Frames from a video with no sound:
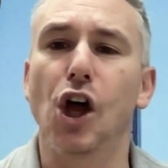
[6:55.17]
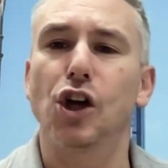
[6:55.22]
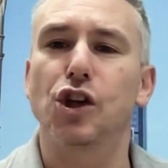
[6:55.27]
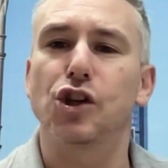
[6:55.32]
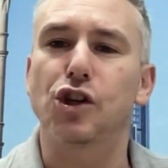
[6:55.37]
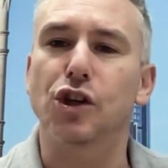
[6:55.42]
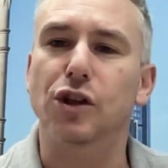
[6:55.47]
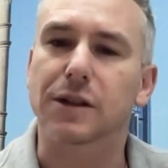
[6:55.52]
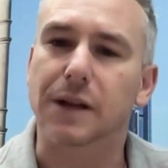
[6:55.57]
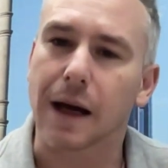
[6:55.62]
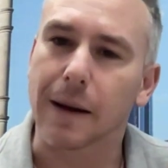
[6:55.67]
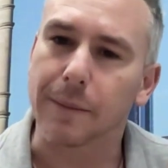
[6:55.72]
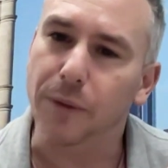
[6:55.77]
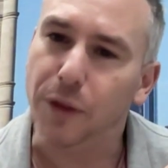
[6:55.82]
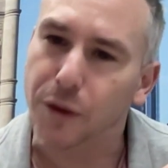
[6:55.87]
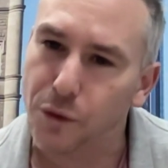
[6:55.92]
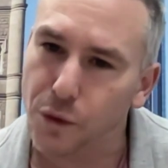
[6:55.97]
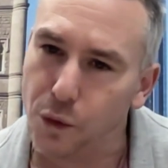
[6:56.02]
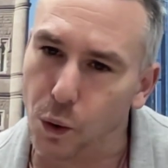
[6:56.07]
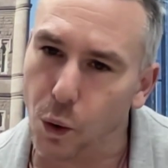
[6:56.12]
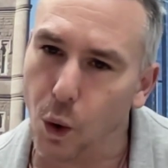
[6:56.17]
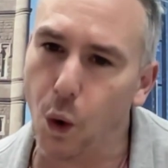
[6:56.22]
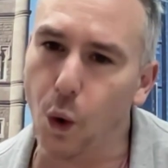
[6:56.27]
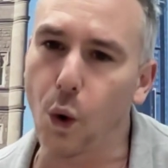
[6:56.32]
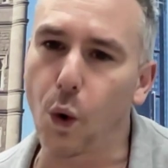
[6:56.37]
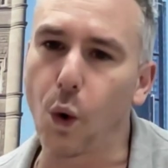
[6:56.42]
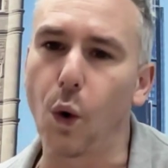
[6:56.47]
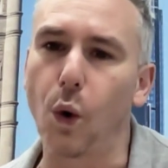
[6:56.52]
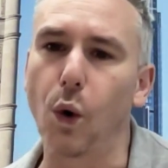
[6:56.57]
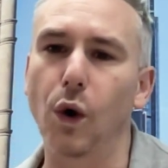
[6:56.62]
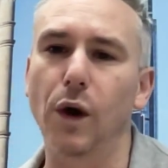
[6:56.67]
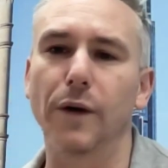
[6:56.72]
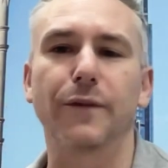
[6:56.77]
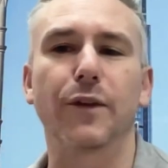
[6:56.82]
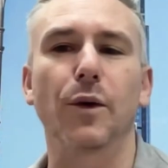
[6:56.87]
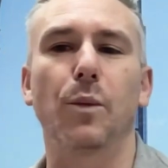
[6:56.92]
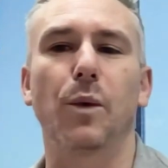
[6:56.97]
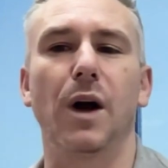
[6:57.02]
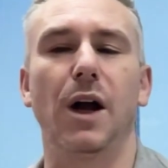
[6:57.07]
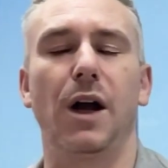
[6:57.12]
should come through all of
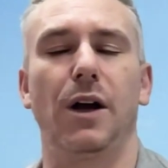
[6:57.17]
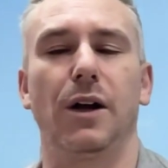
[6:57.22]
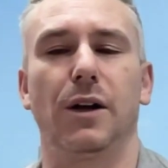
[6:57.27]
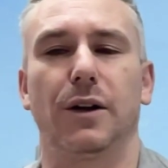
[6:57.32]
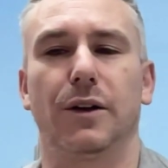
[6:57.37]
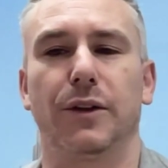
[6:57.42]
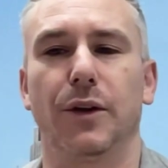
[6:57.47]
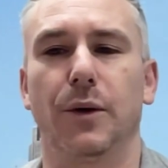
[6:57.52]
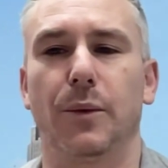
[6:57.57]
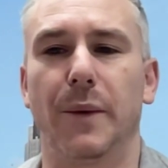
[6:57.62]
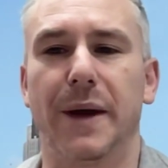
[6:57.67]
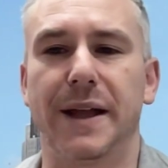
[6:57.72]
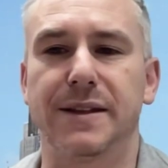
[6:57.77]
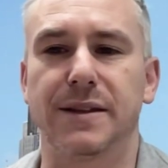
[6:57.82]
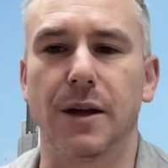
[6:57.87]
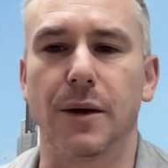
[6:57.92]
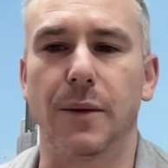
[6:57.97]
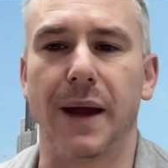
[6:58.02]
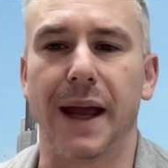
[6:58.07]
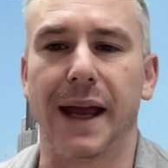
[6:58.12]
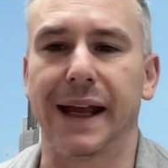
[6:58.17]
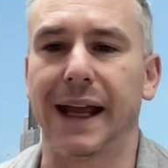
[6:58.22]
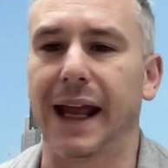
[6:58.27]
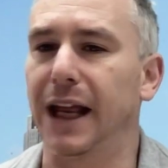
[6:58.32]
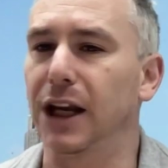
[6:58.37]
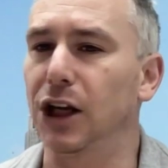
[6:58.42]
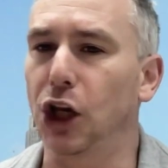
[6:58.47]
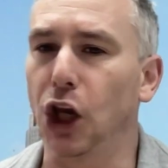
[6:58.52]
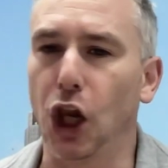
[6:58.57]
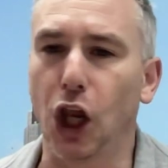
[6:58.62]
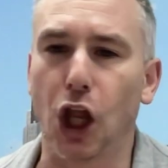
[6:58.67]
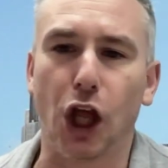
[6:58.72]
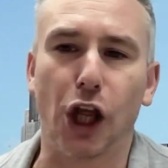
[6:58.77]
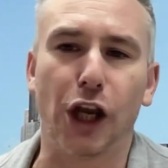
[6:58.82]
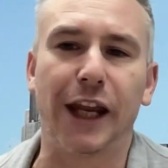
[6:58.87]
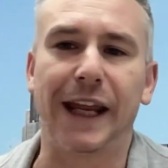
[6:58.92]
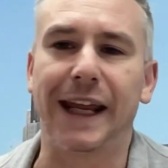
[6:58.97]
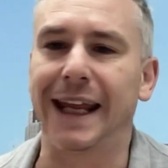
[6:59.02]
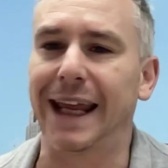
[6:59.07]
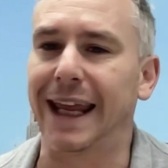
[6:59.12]
the work that we're doing in
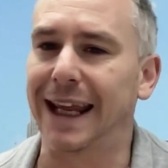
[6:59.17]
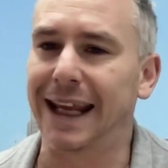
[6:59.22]
learning,